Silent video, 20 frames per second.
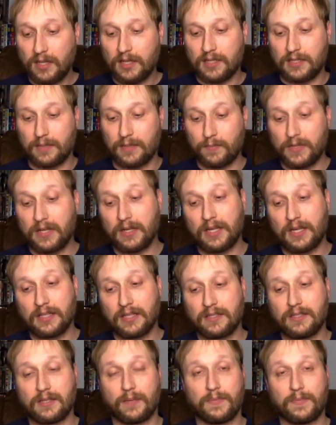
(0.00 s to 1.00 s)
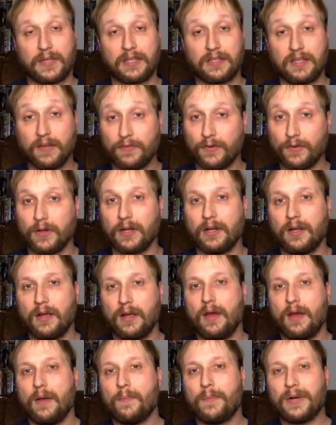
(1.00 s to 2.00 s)
because I'm gonna get something different.
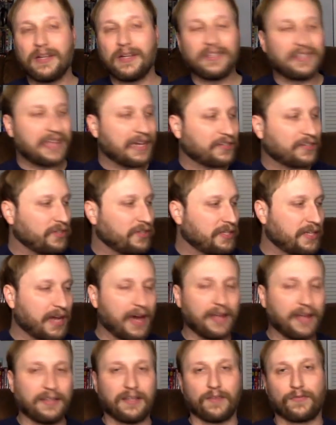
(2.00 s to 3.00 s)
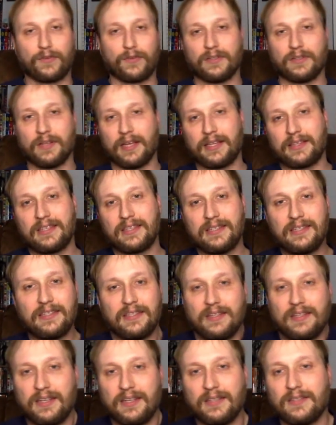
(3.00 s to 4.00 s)
But it's actually not different. Like this is
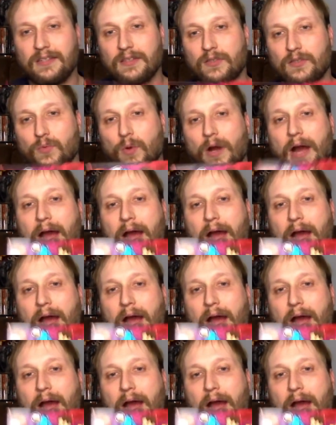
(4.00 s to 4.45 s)
an instance where